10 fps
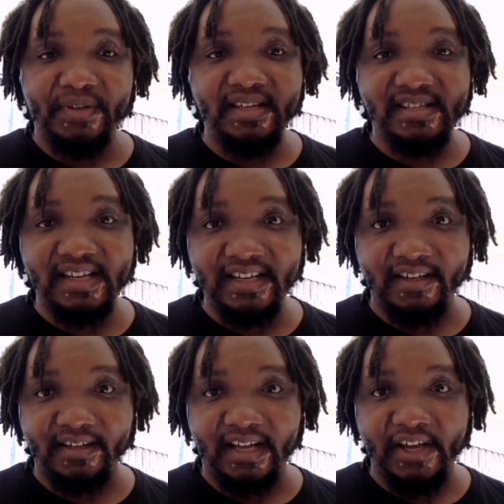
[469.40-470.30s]
In
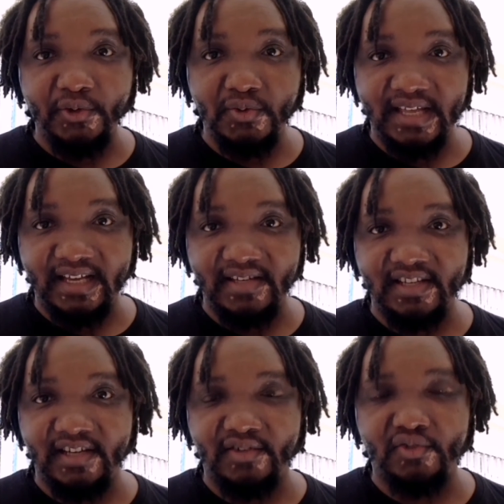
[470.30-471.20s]
turn, I use the
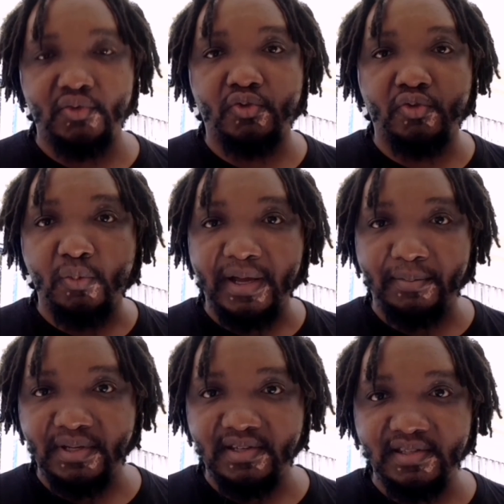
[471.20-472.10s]
asset to grow my
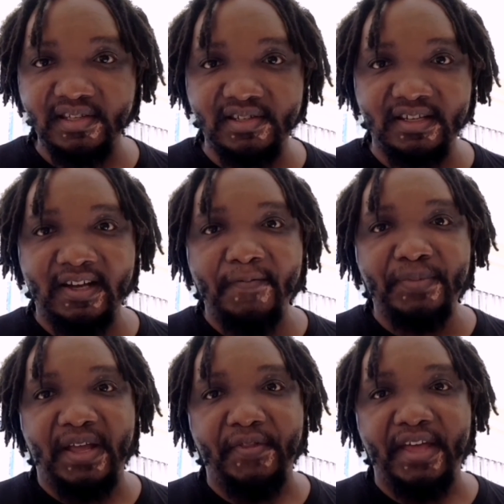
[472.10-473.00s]
business
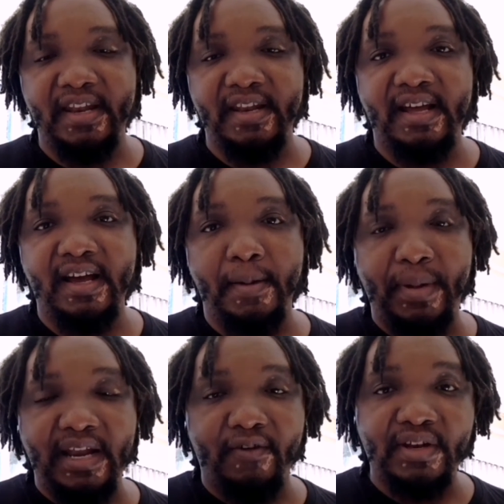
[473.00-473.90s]
and then
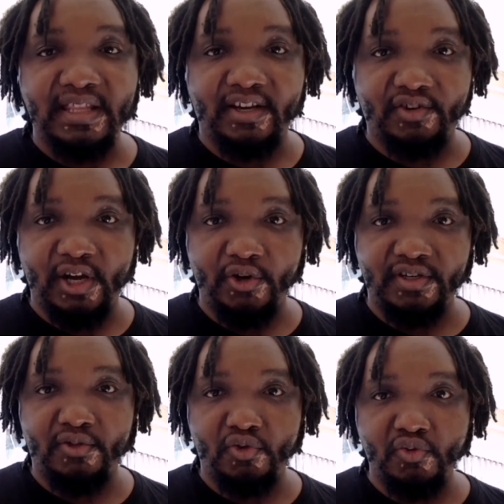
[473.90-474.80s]
benefit the crowd
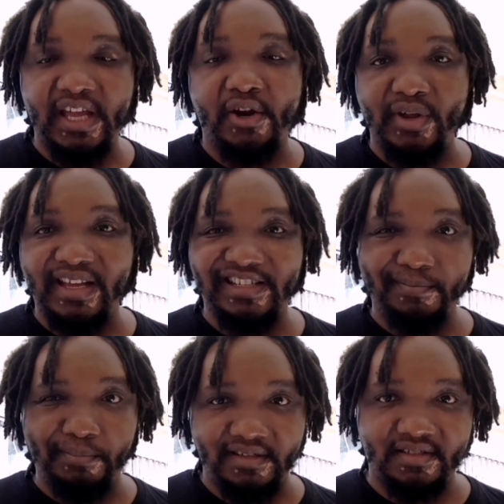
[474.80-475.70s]
through a
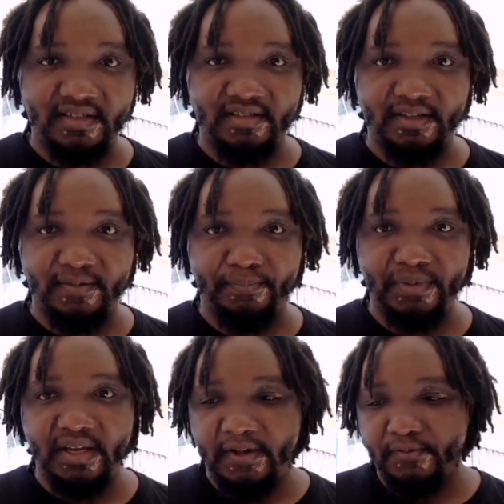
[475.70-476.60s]
royalty-based system.
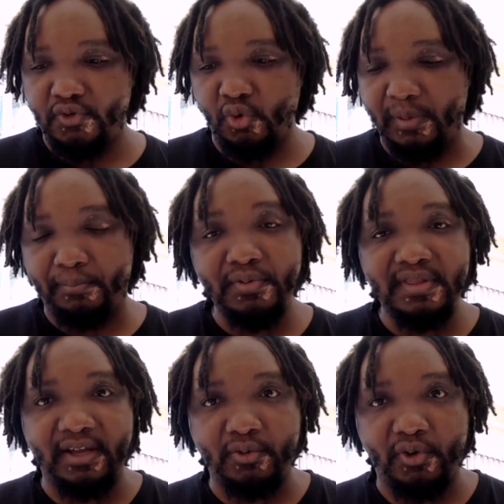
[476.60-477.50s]
So we put
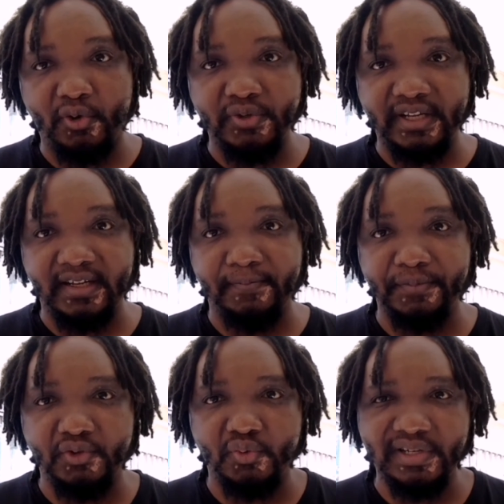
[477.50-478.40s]
that on hold in
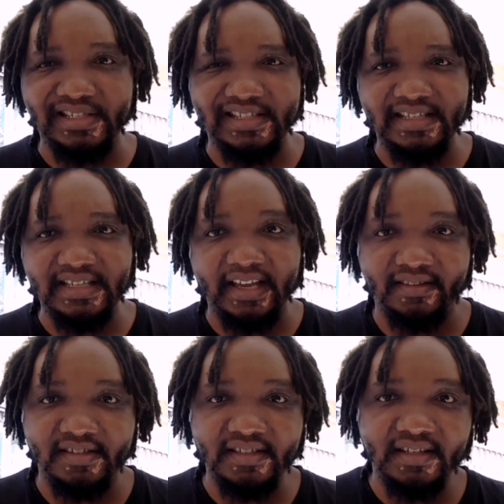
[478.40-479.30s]

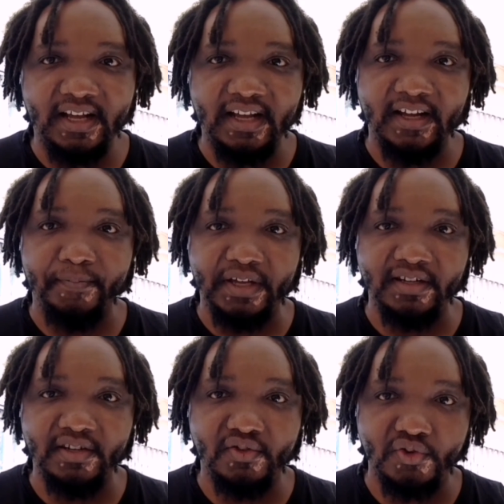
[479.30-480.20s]
2018 and
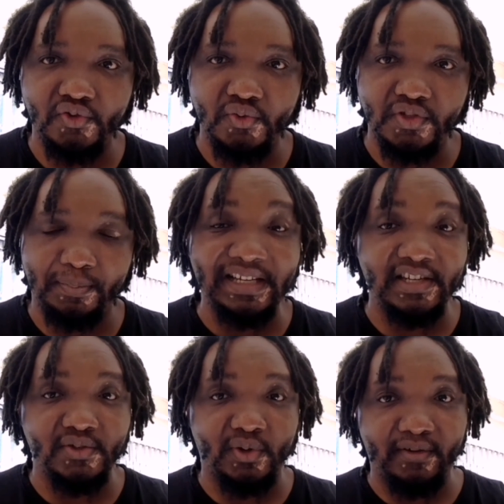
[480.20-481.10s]
introduced
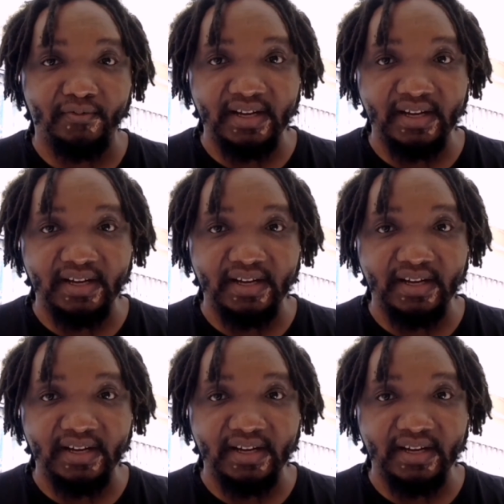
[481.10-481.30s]
purchase order